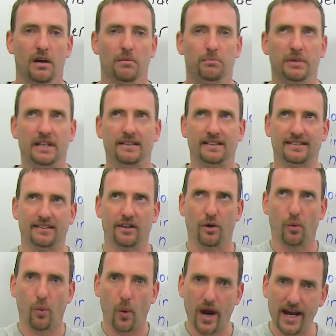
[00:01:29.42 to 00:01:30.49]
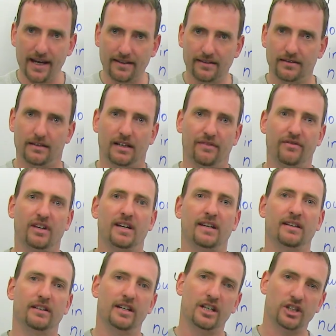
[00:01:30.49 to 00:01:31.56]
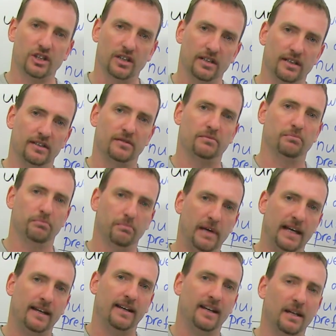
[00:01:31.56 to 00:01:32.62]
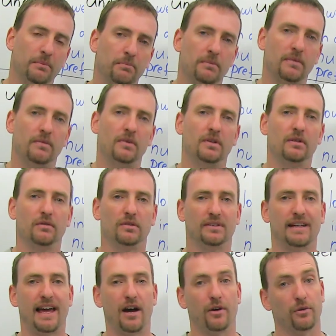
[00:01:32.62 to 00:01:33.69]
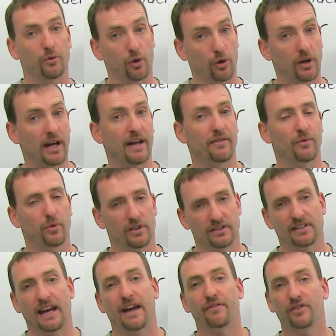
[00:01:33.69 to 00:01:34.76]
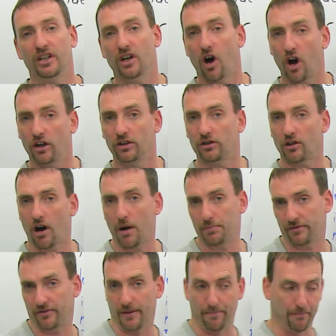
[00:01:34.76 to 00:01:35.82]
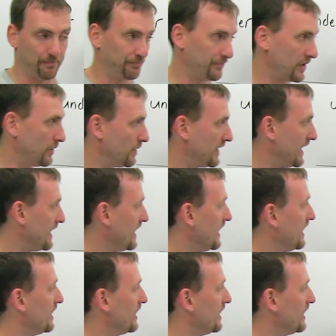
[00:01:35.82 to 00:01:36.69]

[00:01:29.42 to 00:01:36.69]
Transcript: Means it's the weight of the condition is making him down or is heavy on top of him. Okay?